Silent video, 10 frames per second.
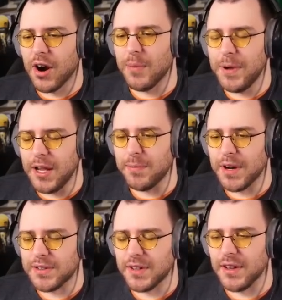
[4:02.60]
RP, but
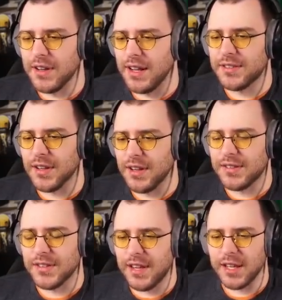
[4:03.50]
it's
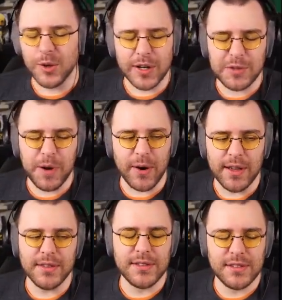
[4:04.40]
a singular
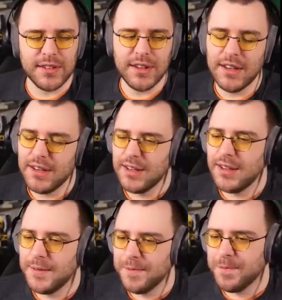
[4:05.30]
experience.
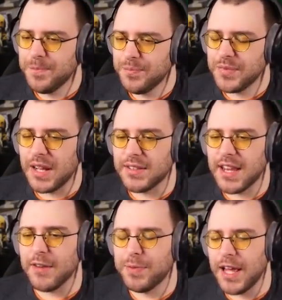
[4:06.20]

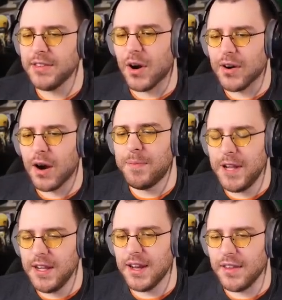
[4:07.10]
Instead of playing Dark
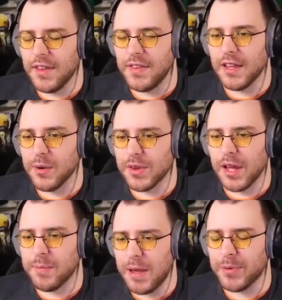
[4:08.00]
RP and then dealing with
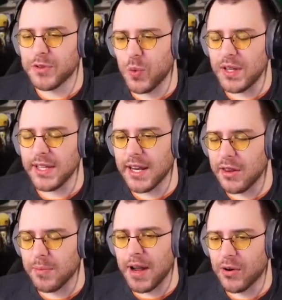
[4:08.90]
like people squealing into
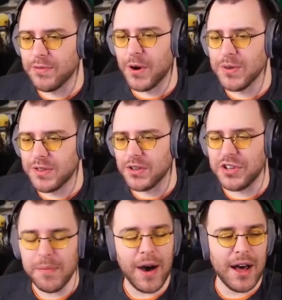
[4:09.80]
their microphones in
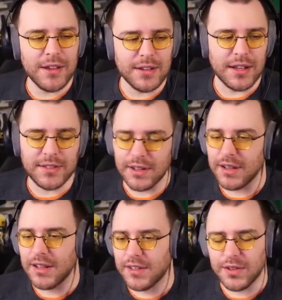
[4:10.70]
Gmod, it's
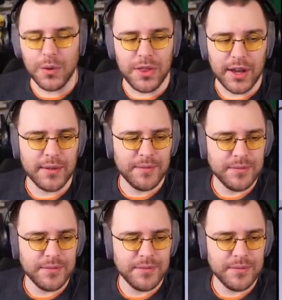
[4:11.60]
its own thing.